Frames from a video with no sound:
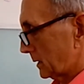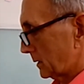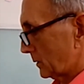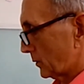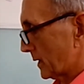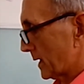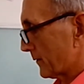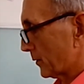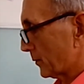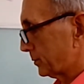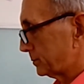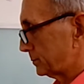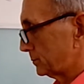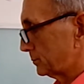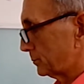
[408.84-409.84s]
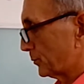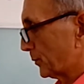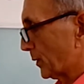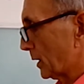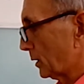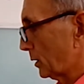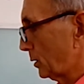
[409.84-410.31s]
We have a
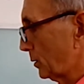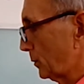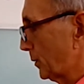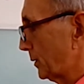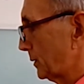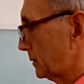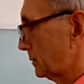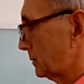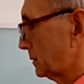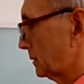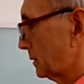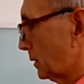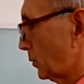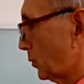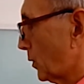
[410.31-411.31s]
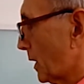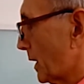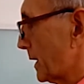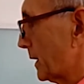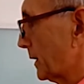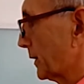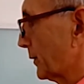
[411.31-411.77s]
bulb, a
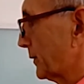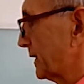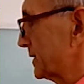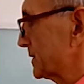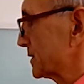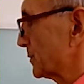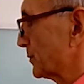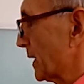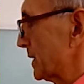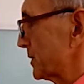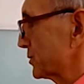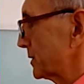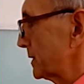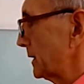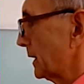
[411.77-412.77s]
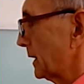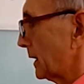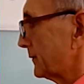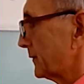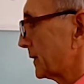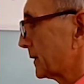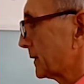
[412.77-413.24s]
wire going into the battery, and
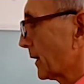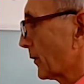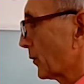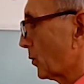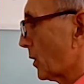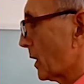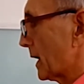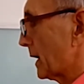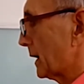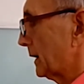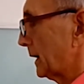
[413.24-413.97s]
then another wire.